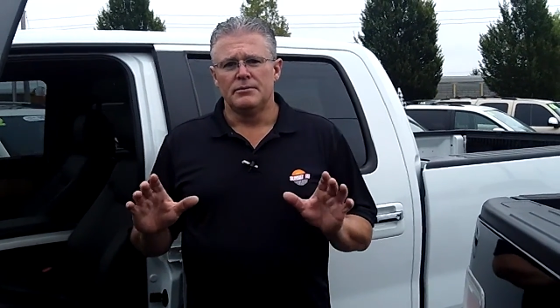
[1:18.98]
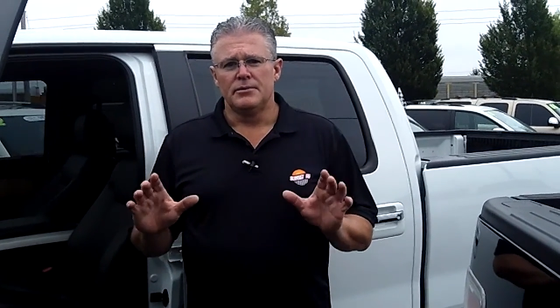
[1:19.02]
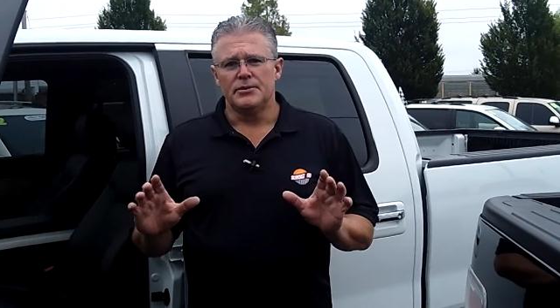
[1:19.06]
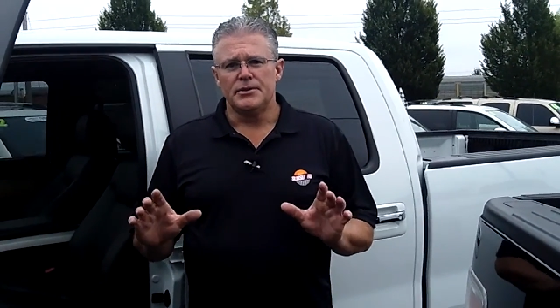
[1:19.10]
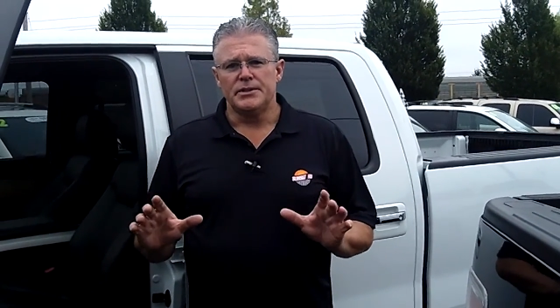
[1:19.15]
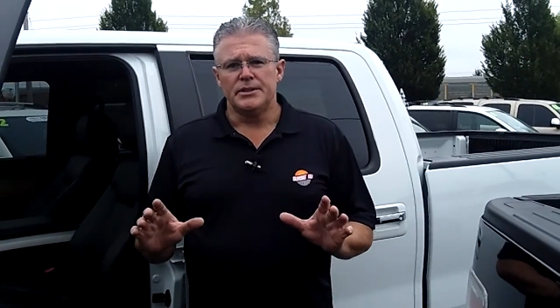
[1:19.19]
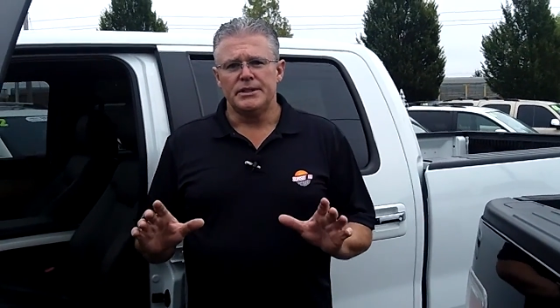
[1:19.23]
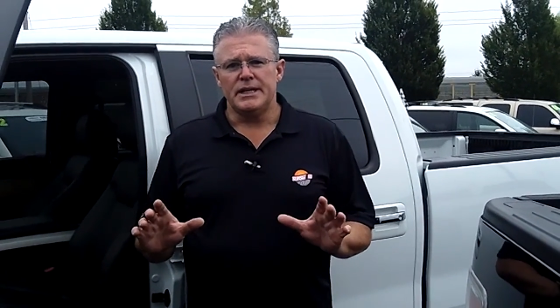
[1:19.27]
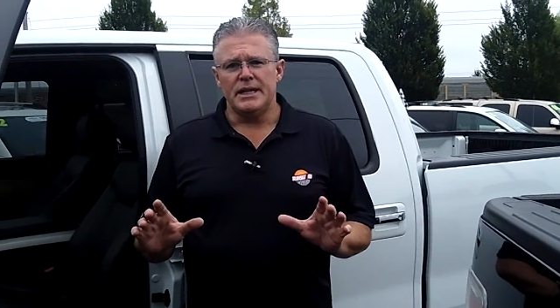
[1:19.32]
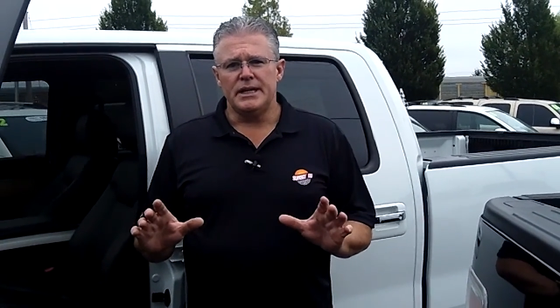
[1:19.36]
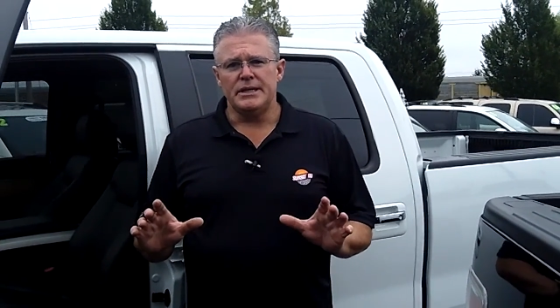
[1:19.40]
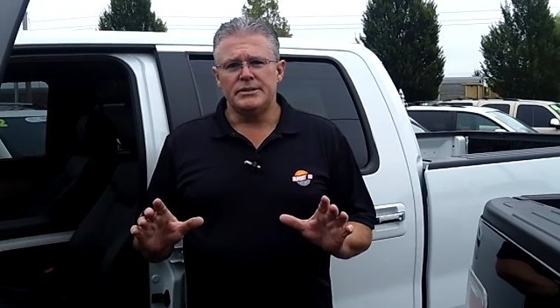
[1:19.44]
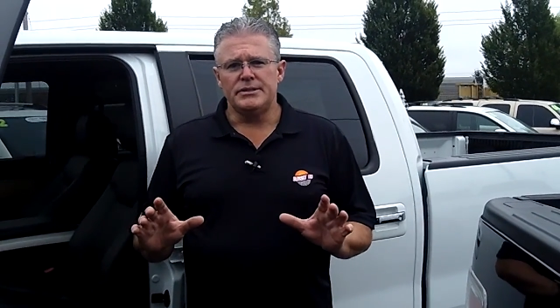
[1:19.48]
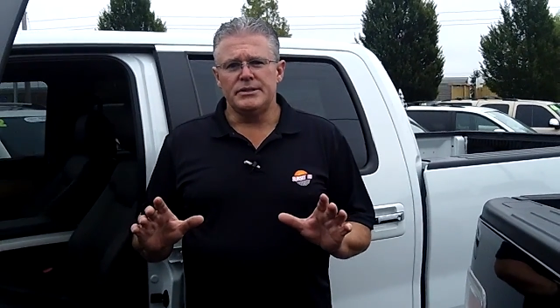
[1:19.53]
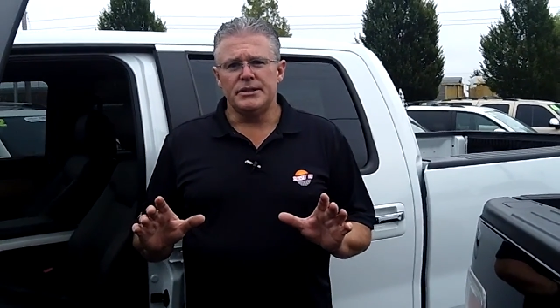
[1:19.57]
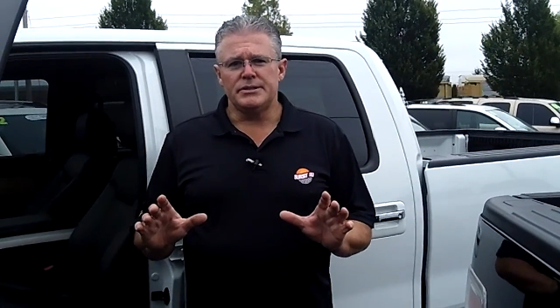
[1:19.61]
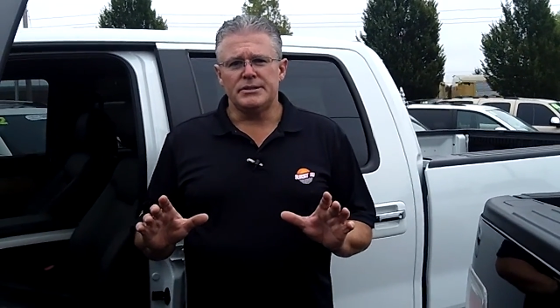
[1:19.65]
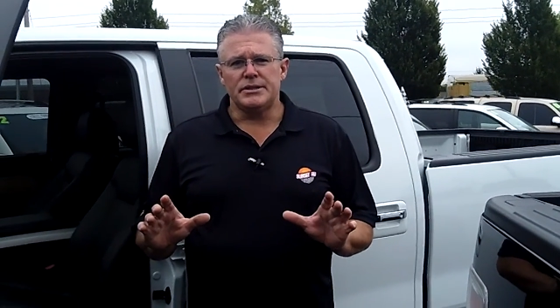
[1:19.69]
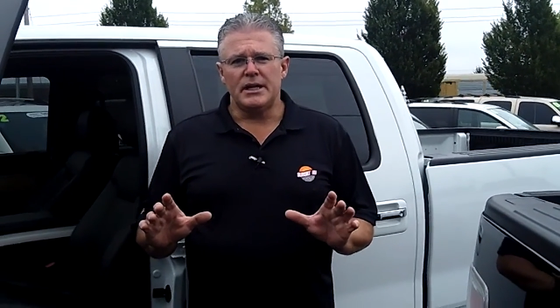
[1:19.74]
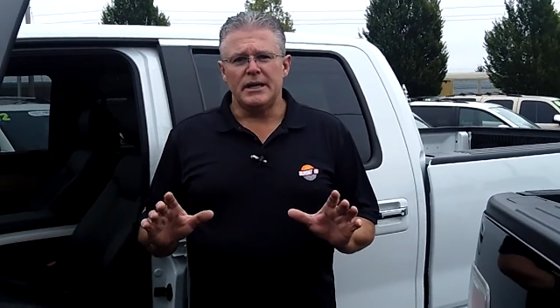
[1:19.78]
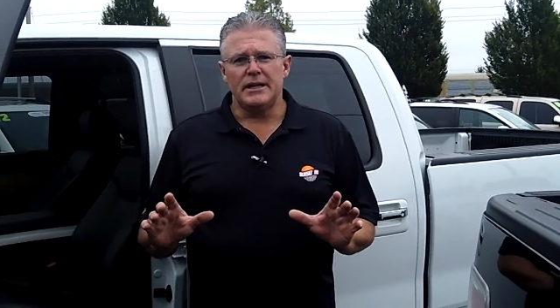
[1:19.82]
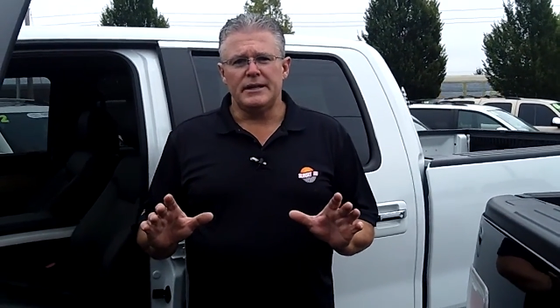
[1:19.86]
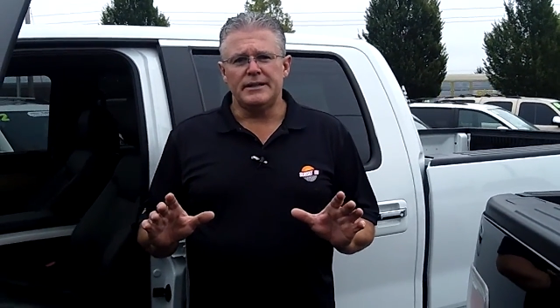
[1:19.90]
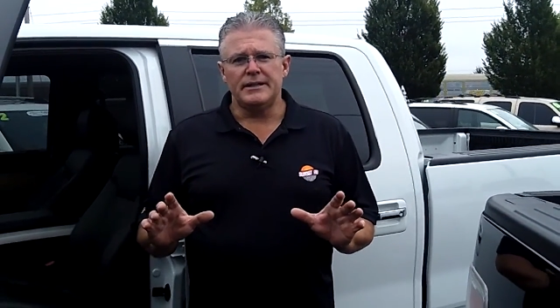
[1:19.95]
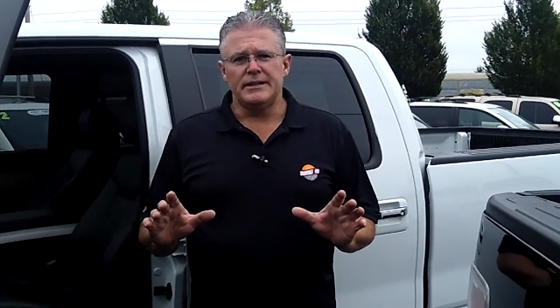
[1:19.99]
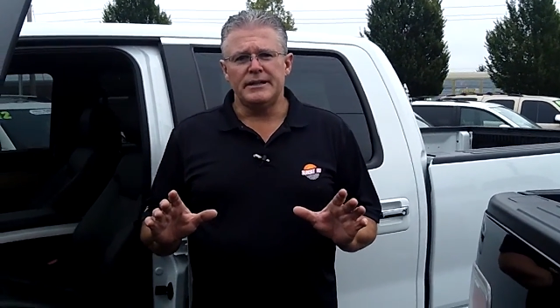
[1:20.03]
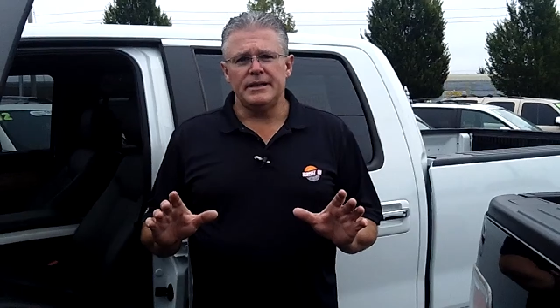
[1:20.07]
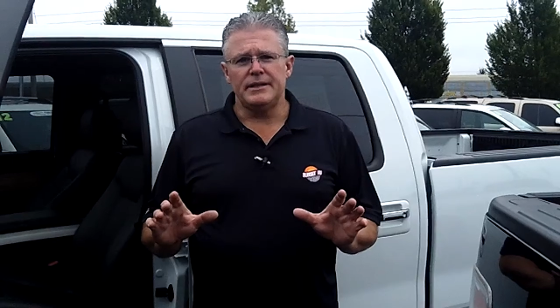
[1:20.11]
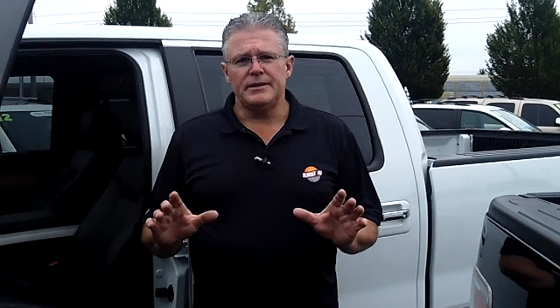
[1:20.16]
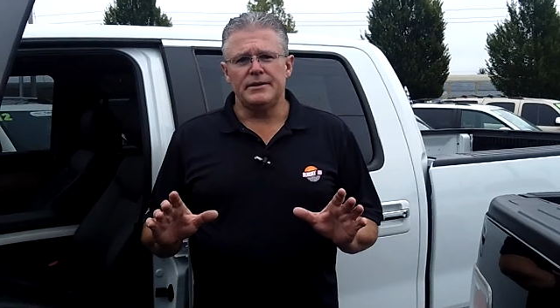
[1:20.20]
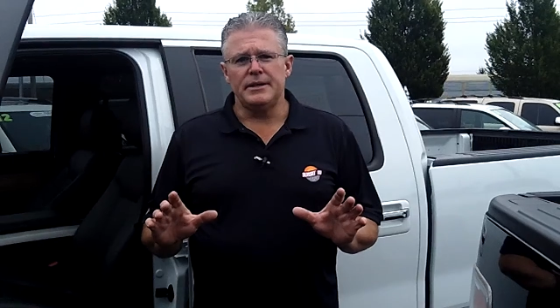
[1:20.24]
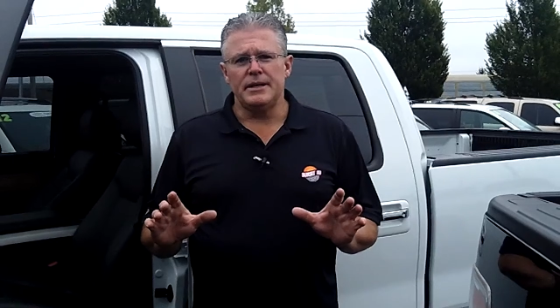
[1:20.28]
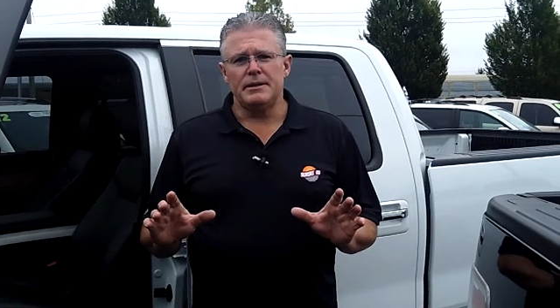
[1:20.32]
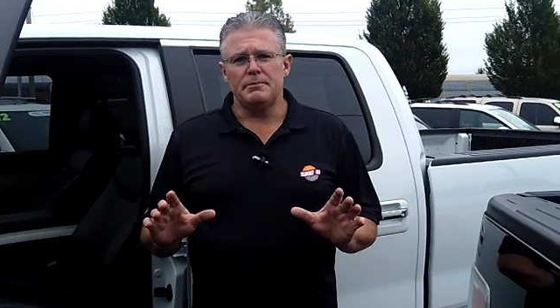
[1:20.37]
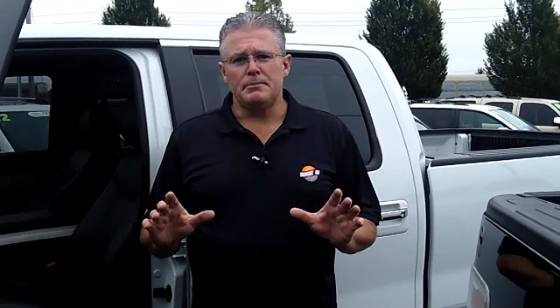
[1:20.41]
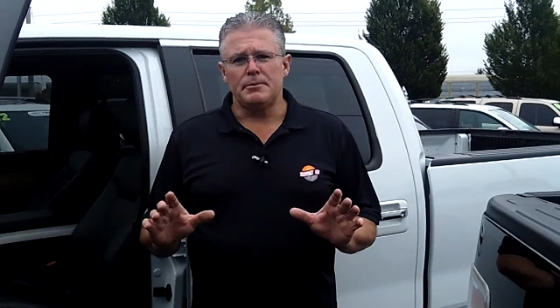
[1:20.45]
For today's discounted
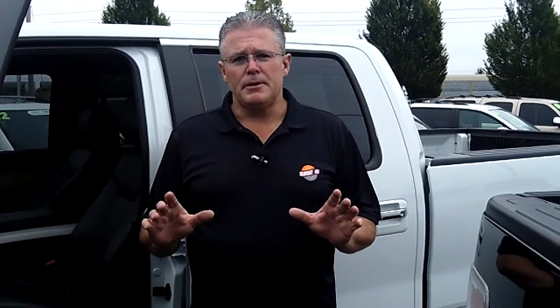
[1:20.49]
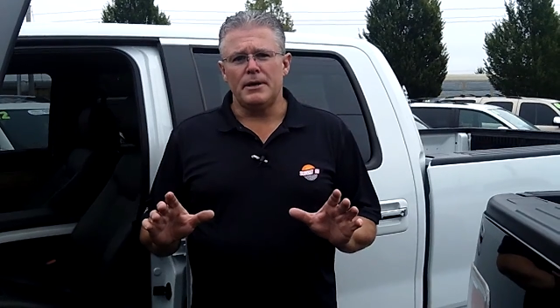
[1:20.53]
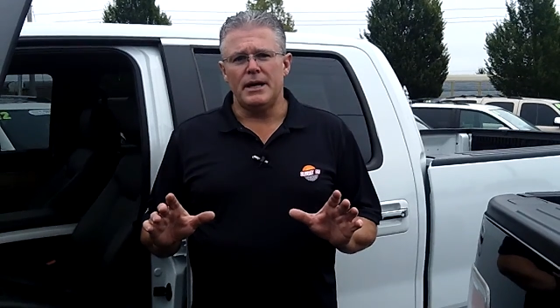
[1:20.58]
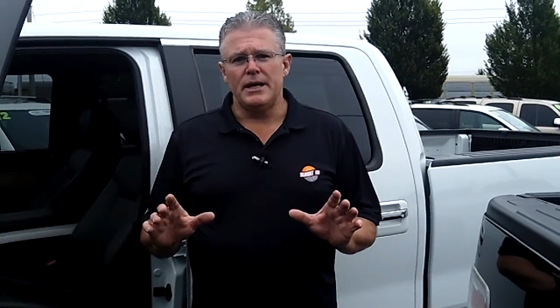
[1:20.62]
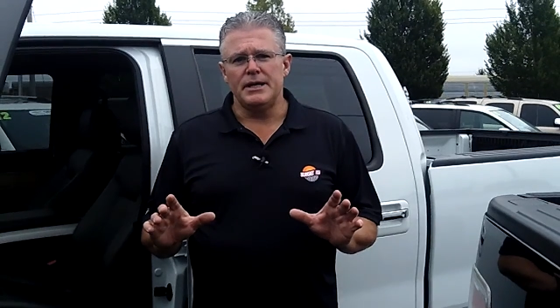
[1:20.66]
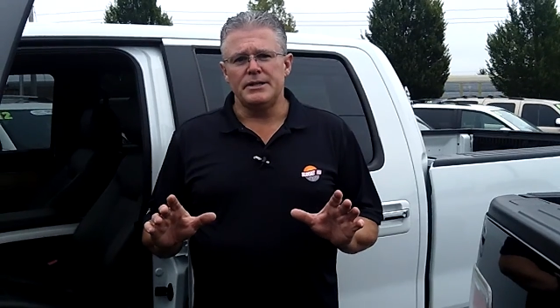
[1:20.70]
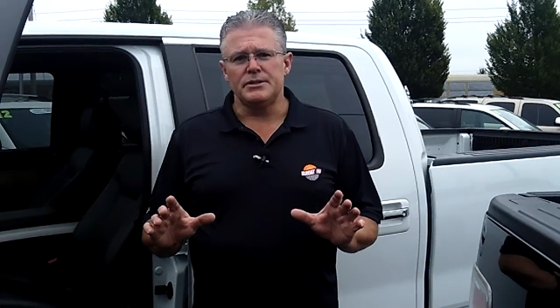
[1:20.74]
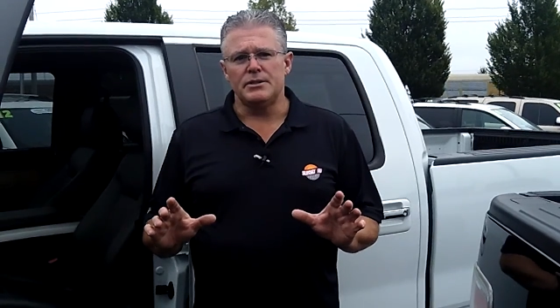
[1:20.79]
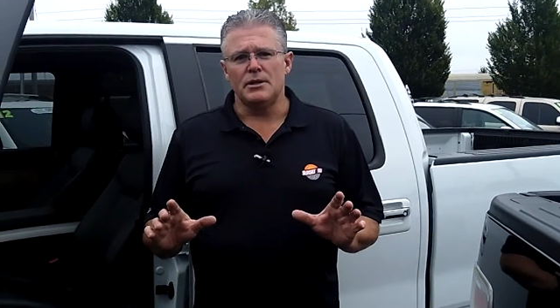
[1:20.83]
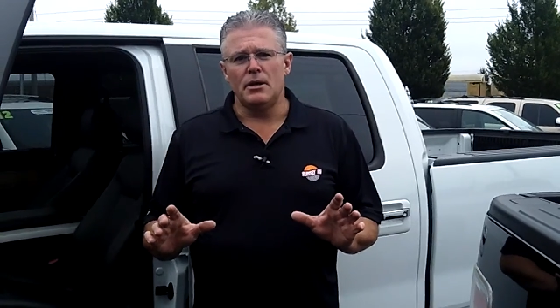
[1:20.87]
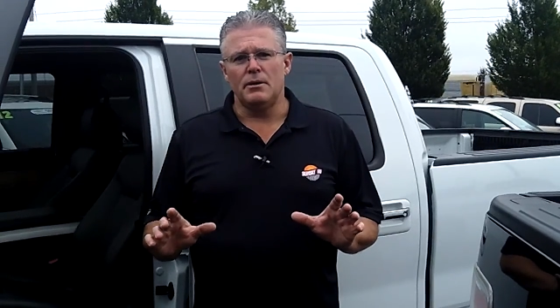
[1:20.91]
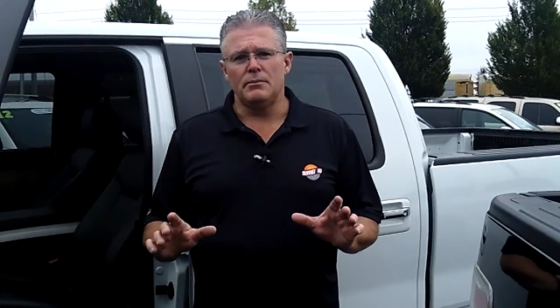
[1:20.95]
internet price,